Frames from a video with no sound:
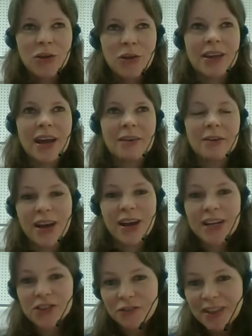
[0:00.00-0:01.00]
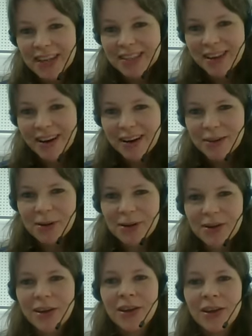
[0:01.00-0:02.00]
You can have a retroflex R,
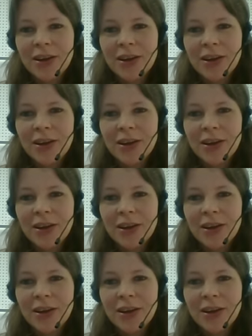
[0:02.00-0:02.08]
where